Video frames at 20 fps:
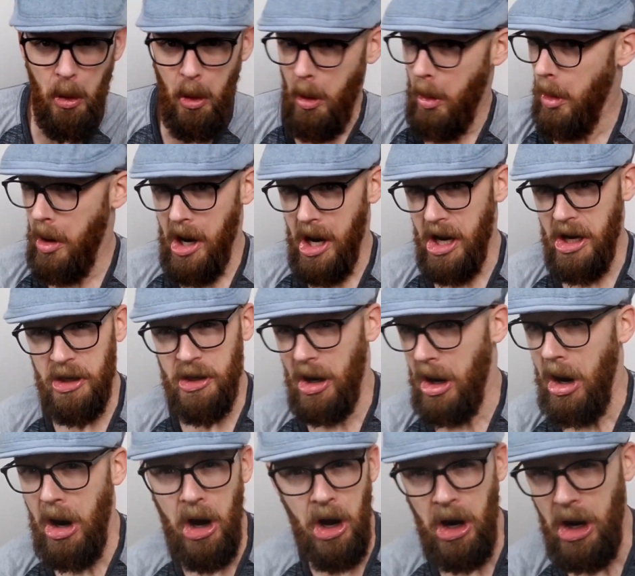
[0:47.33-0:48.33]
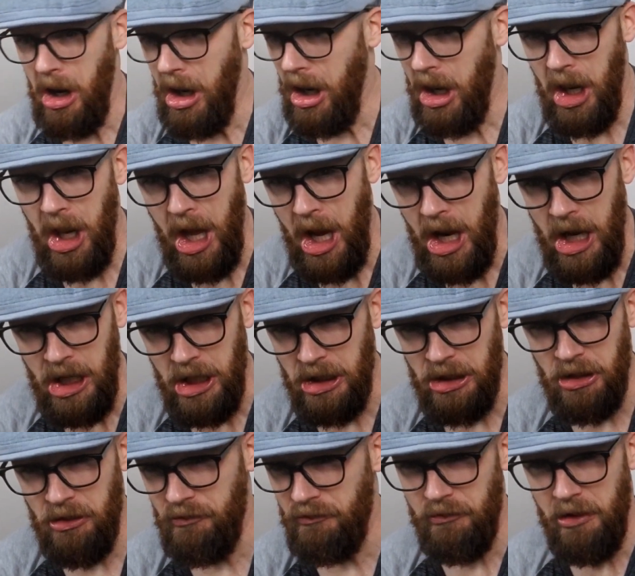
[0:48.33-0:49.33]
We don't like
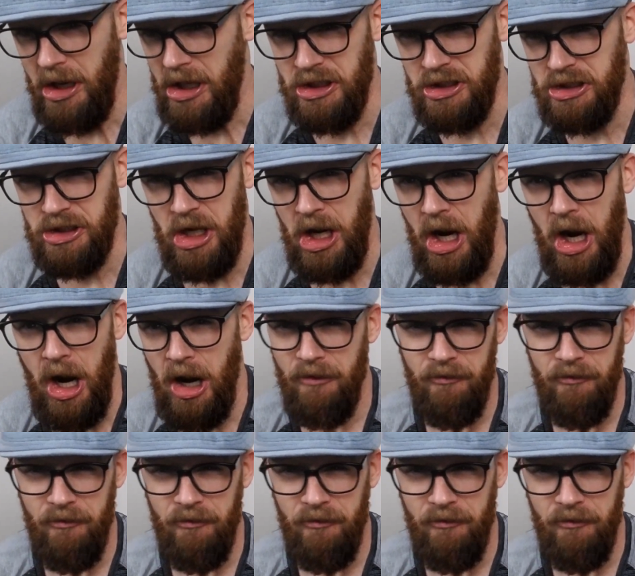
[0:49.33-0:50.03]
the fresh air.